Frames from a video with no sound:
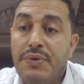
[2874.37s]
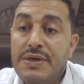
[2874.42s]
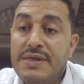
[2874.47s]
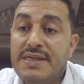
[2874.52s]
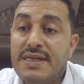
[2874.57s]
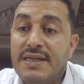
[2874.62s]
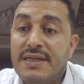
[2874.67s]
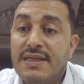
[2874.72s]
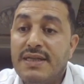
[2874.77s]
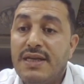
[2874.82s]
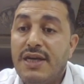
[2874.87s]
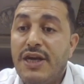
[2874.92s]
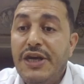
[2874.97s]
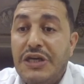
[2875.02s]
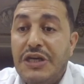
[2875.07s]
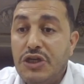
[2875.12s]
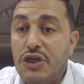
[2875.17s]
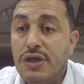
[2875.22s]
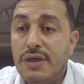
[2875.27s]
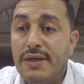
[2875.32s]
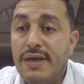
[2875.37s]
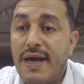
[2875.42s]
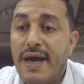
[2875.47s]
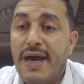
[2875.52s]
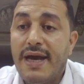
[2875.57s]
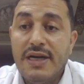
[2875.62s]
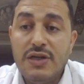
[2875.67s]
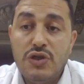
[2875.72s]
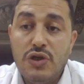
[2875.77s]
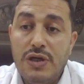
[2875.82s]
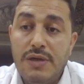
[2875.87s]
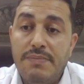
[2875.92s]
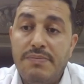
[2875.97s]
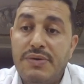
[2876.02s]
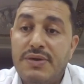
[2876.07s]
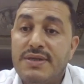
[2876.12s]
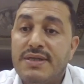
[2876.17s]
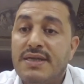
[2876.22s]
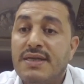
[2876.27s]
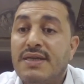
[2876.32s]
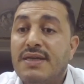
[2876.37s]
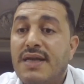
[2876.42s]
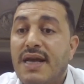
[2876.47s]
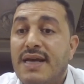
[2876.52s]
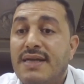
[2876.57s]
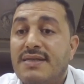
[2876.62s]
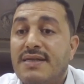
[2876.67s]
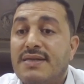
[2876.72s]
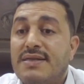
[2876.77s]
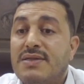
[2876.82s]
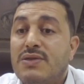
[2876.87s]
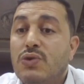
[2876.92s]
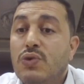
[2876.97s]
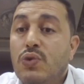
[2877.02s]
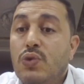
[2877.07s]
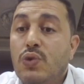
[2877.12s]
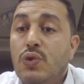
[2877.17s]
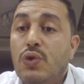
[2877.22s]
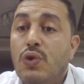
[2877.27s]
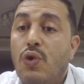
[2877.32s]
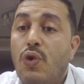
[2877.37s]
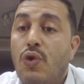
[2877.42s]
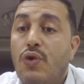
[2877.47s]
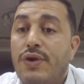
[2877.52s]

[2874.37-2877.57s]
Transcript: Presentation, actually present as a stool